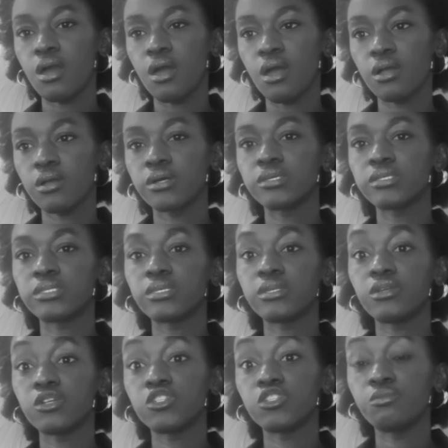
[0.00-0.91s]

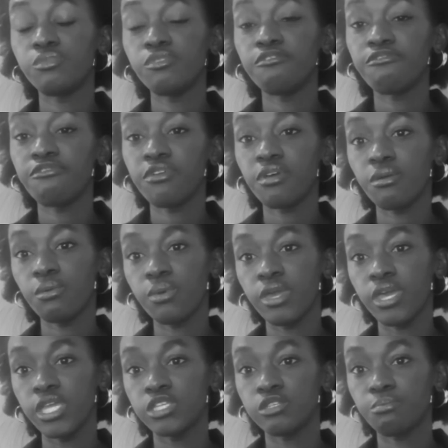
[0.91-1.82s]
consider to be fair
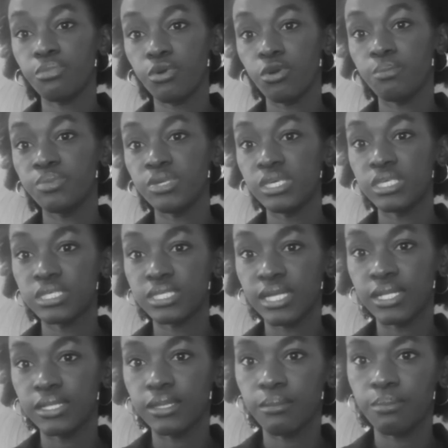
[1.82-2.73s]
wage per piece
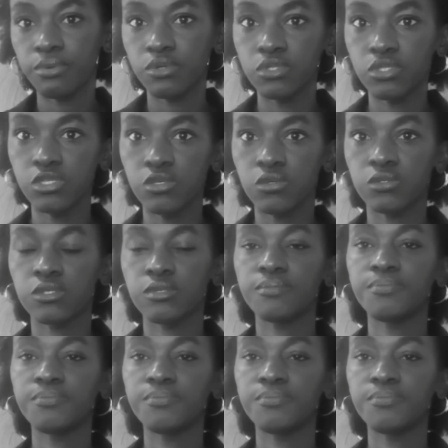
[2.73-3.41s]
that they produce.